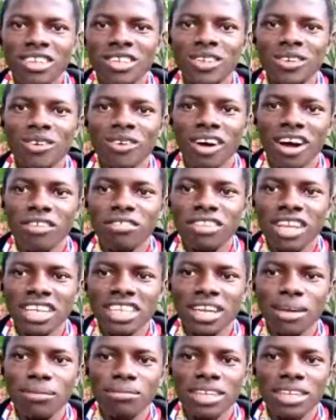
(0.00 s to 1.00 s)
So after
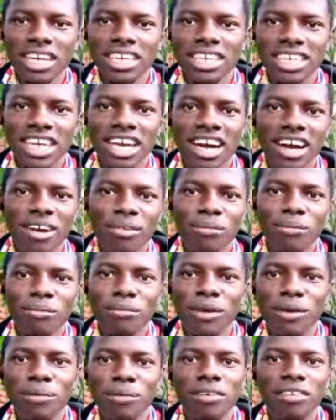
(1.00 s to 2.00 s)
some days come,
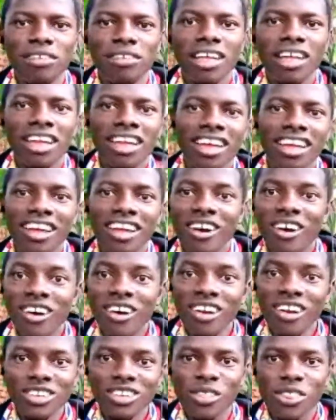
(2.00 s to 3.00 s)
maybe
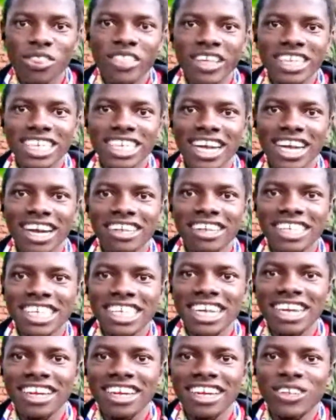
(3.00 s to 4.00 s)
also things can
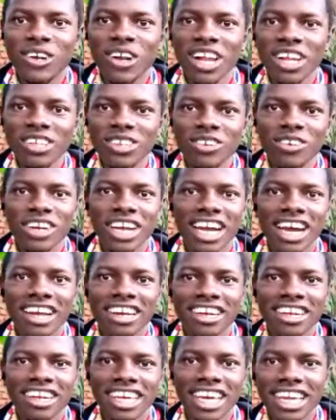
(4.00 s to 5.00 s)
change. Also, you
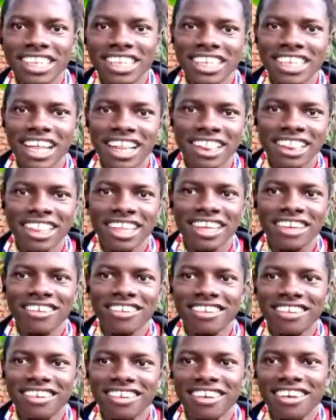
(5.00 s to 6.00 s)
can get something,
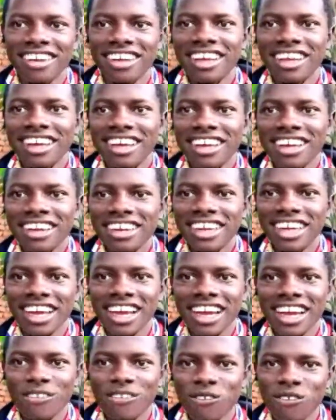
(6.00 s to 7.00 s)
you know. They
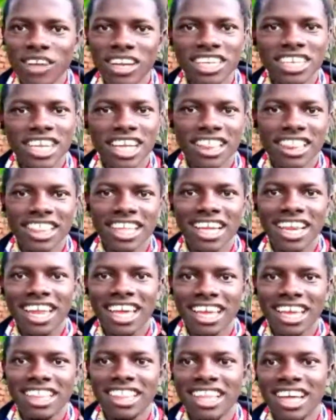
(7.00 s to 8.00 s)
can feel something
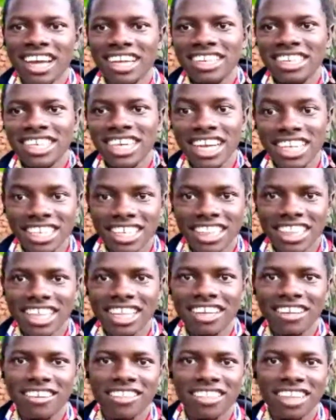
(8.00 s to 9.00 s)
like that, such a
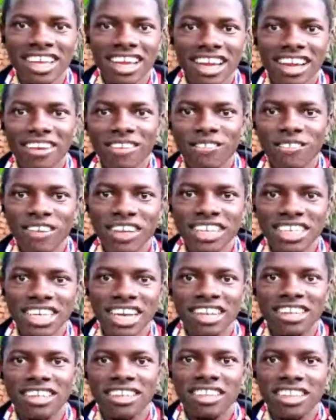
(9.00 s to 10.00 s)
thing. They can feel
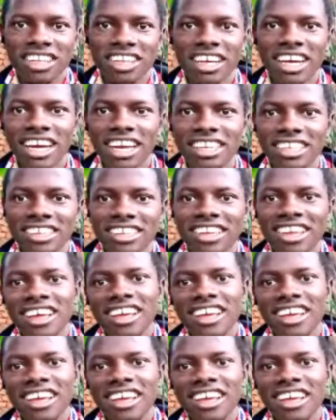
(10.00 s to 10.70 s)
such a thing, guys.